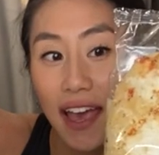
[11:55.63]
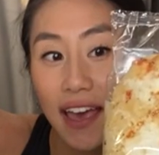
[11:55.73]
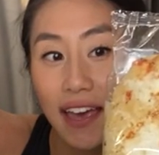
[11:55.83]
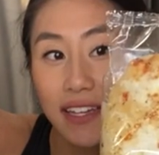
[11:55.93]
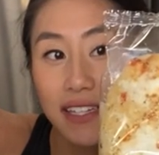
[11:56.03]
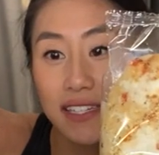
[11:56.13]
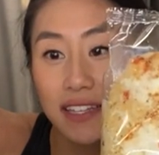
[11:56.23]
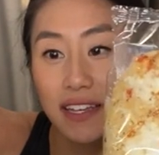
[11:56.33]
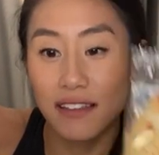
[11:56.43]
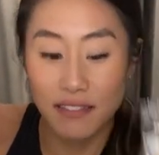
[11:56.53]
And
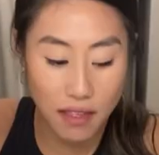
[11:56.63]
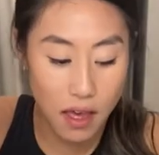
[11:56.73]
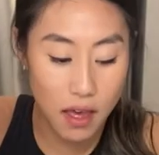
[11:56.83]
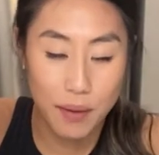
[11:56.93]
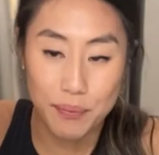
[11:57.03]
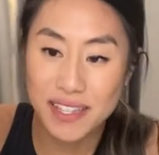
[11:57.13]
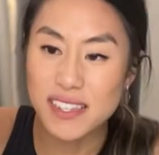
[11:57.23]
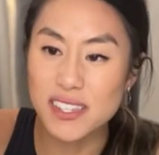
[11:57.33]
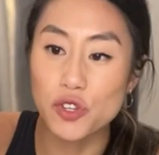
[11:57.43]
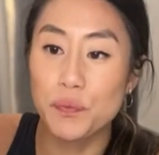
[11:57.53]
this
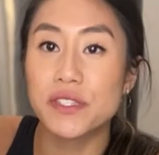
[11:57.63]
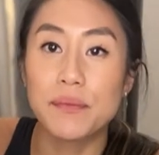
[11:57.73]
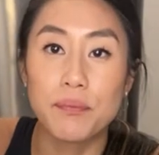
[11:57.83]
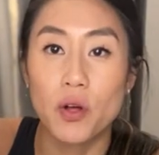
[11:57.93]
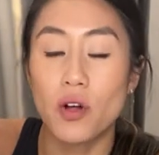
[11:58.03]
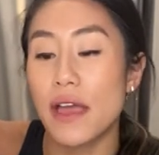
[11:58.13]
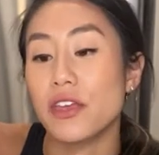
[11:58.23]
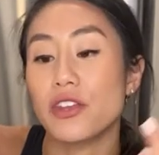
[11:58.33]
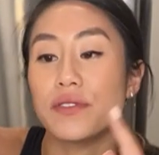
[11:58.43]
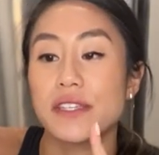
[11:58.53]
is super simple. I
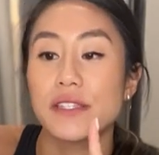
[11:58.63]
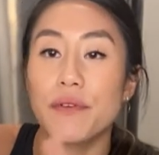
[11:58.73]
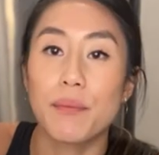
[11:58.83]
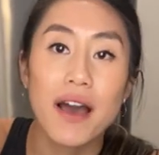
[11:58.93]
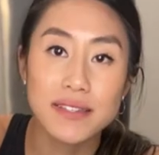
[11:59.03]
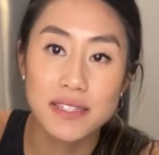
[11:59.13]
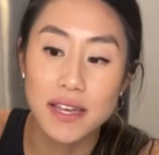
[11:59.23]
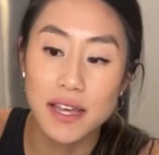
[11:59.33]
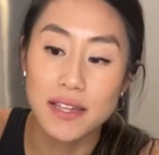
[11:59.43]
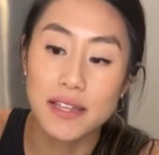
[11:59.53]
could use this for
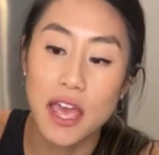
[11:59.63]
pastas.